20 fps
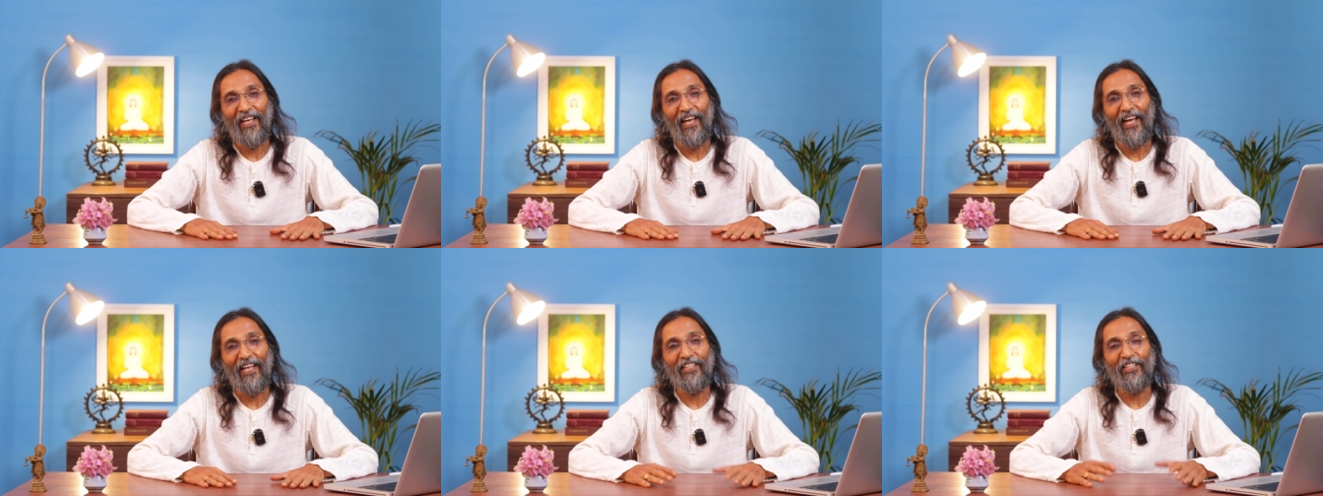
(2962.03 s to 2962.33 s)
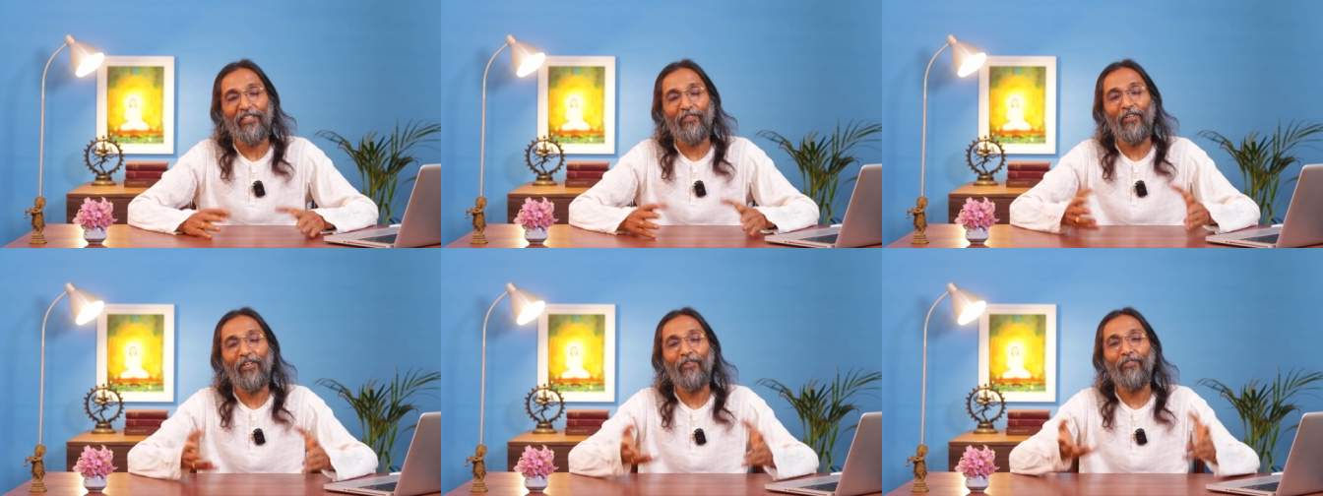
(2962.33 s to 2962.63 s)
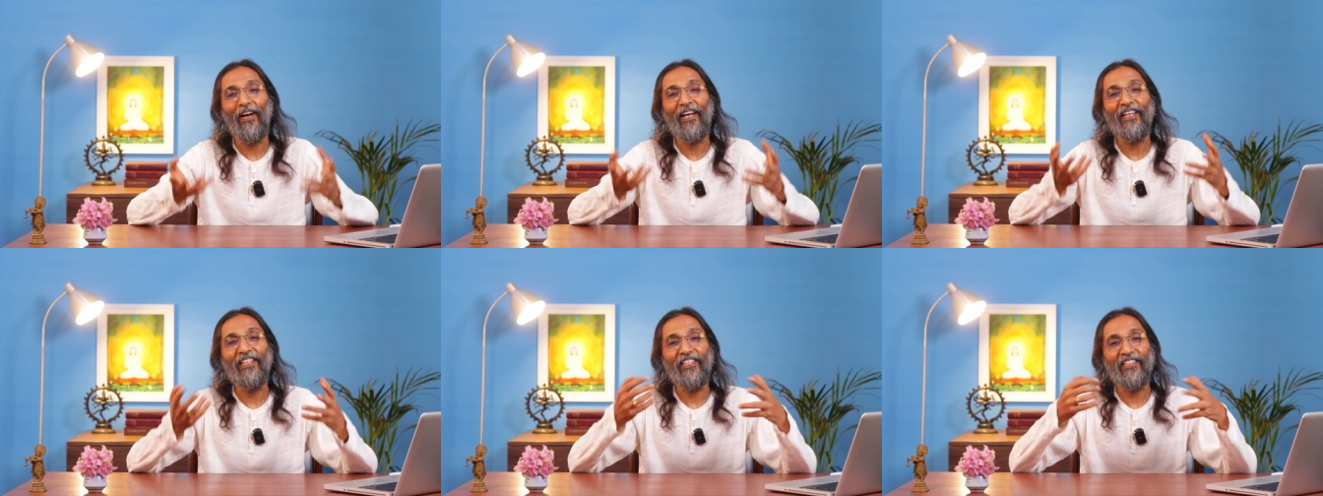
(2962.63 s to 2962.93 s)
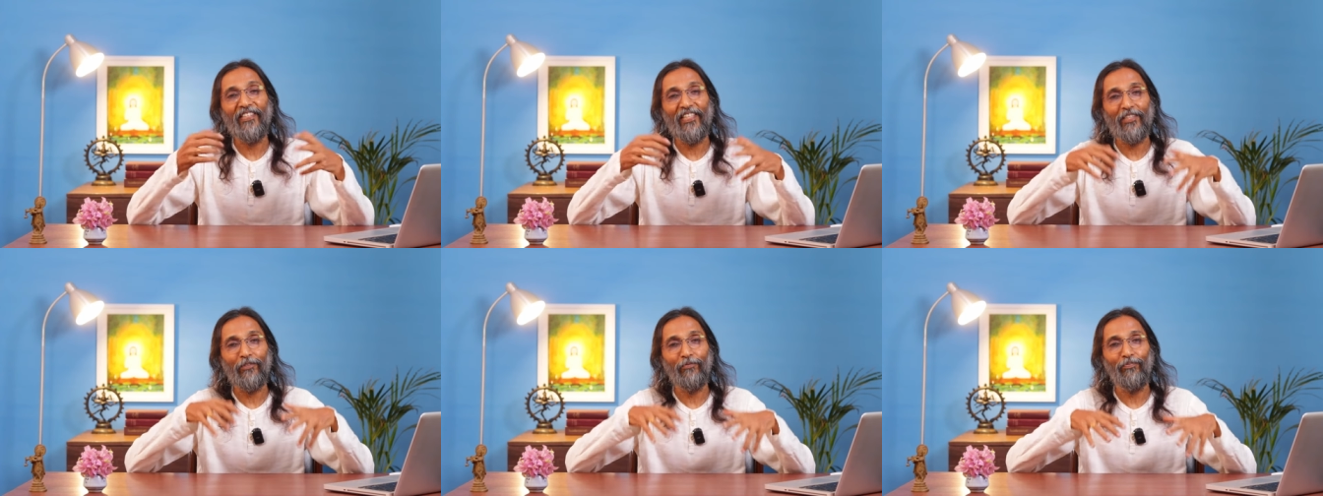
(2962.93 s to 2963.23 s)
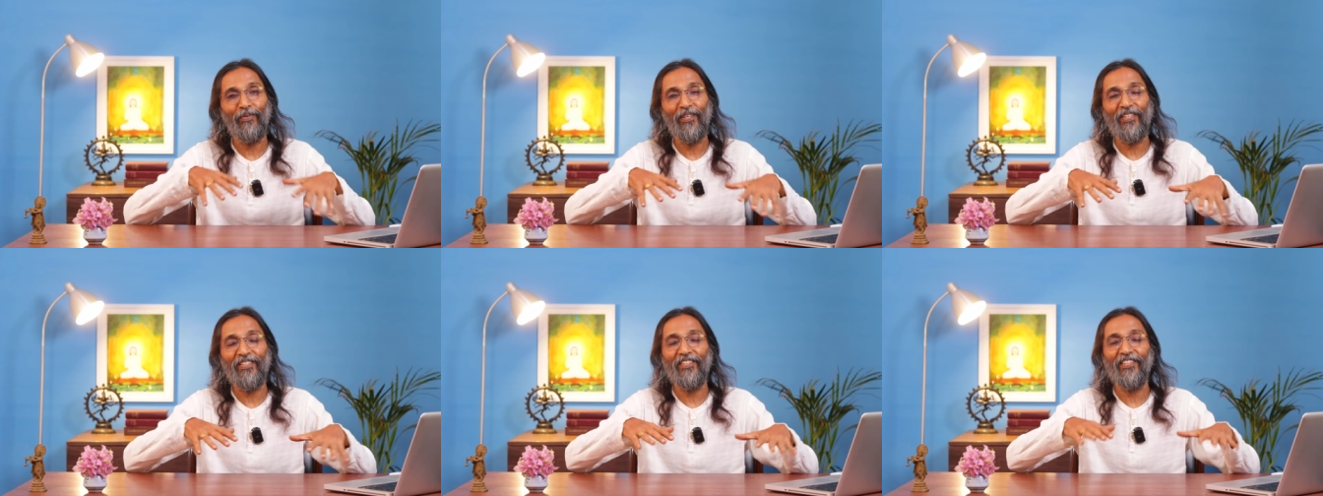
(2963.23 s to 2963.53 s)
and it will find its
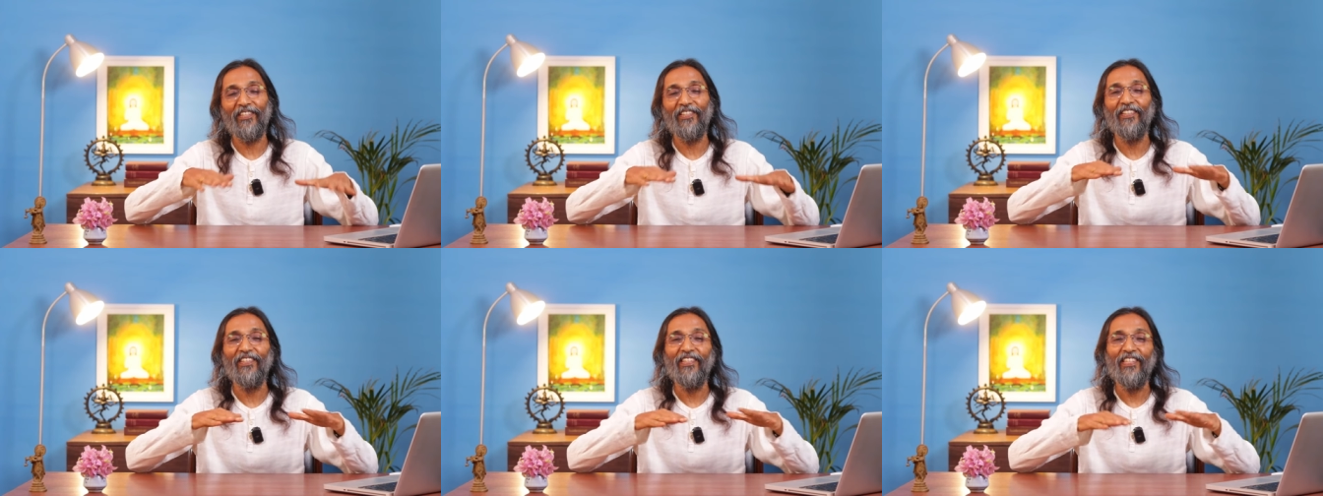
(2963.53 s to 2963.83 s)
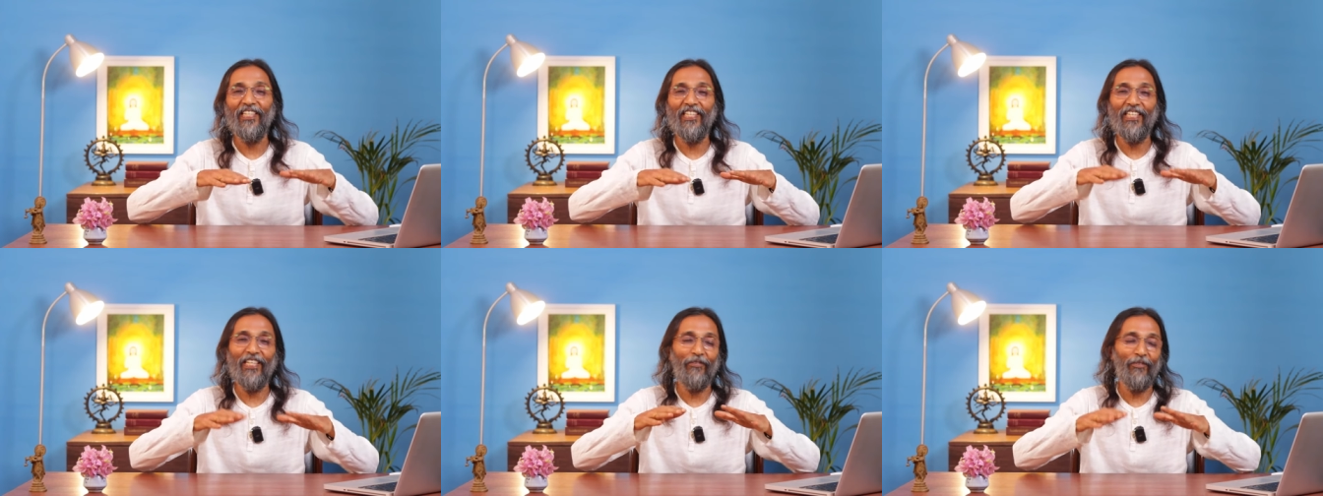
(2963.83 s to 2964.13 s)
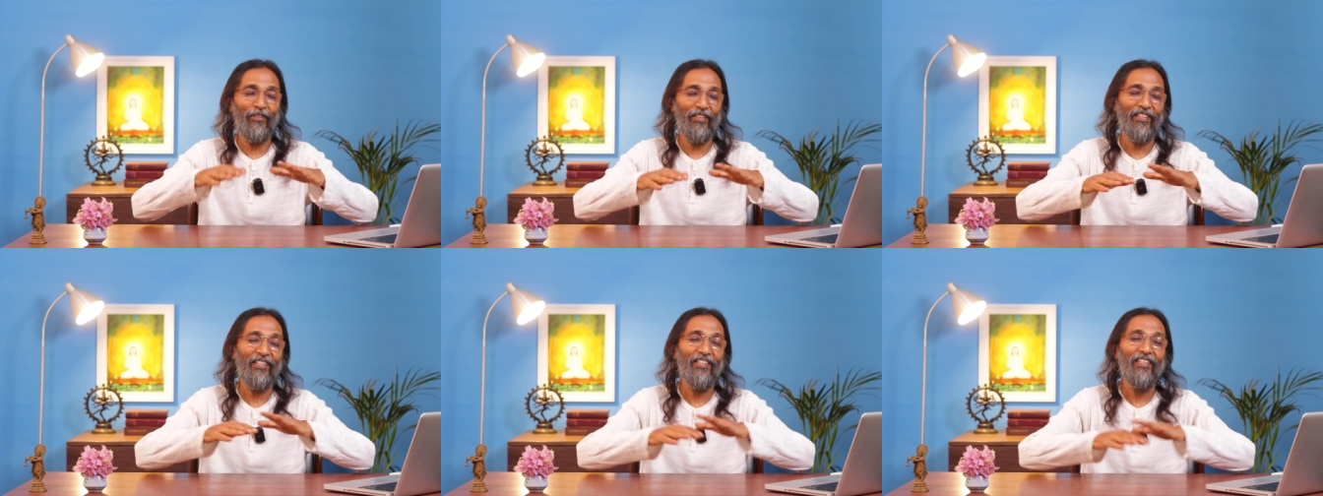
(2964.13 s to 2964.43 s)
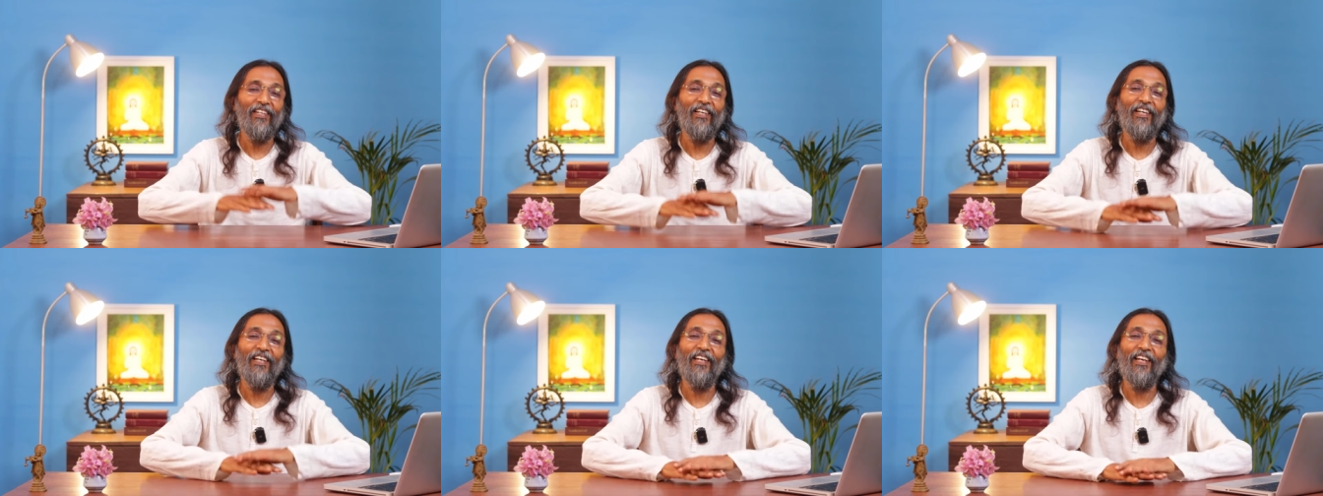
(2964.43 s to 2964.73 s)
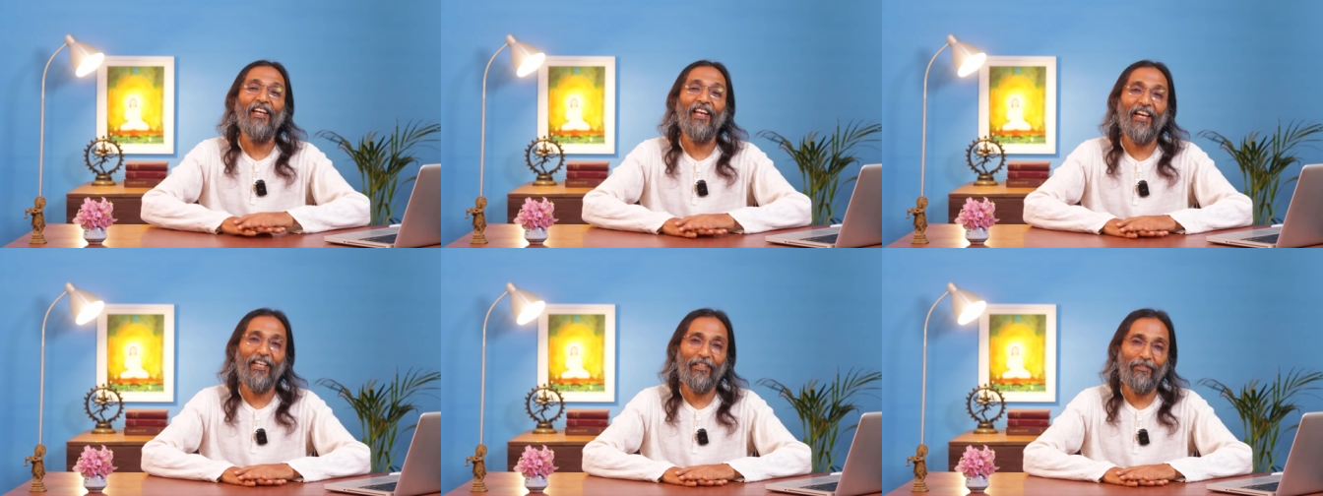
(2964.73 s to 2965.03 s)
expression in our
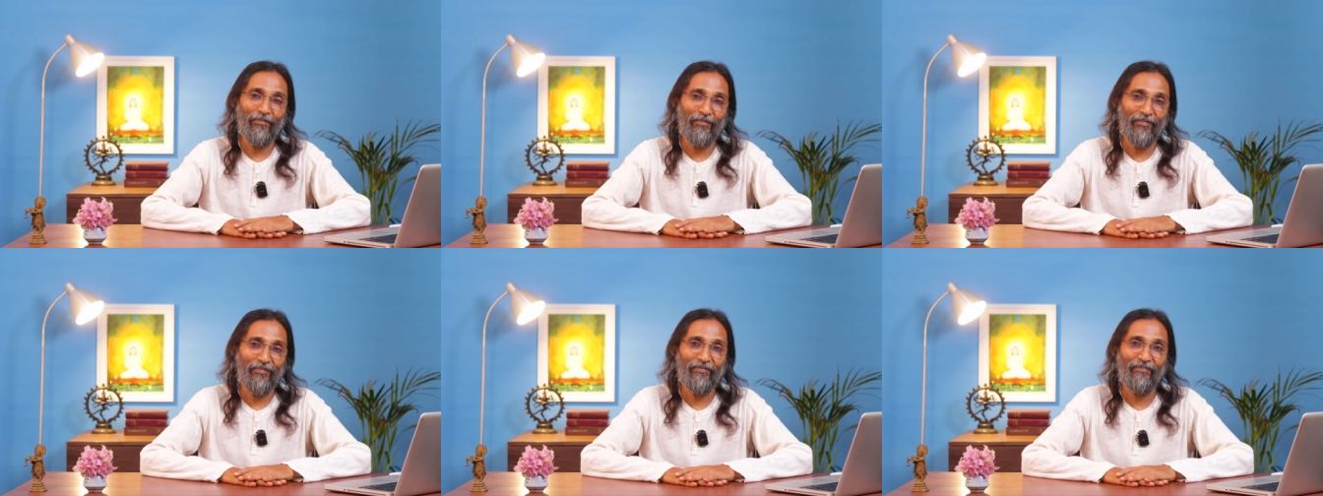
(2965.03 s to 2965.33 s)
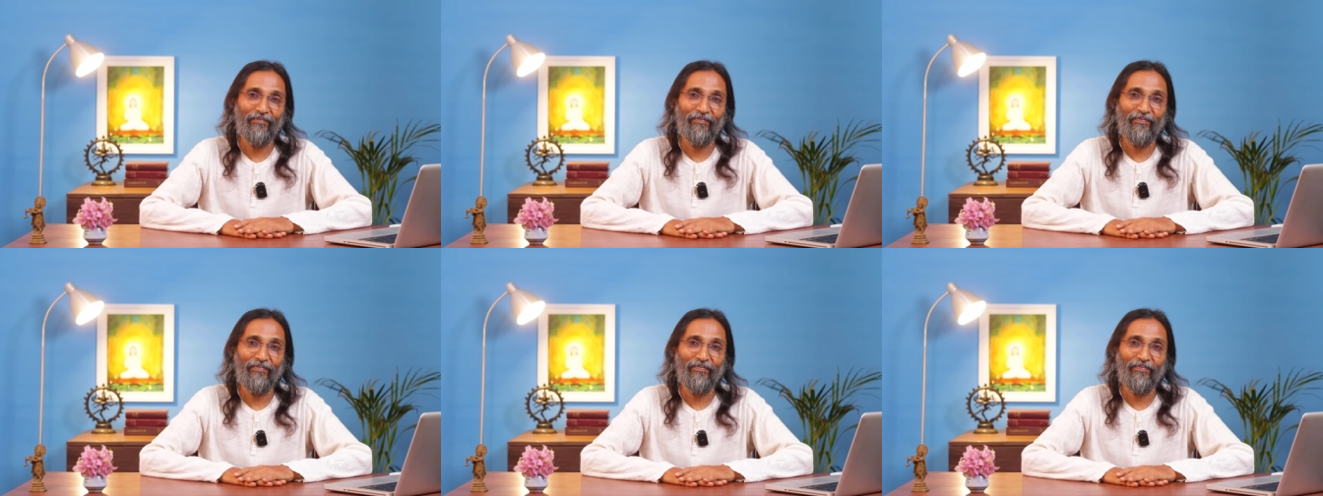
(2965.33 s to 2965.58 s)
life.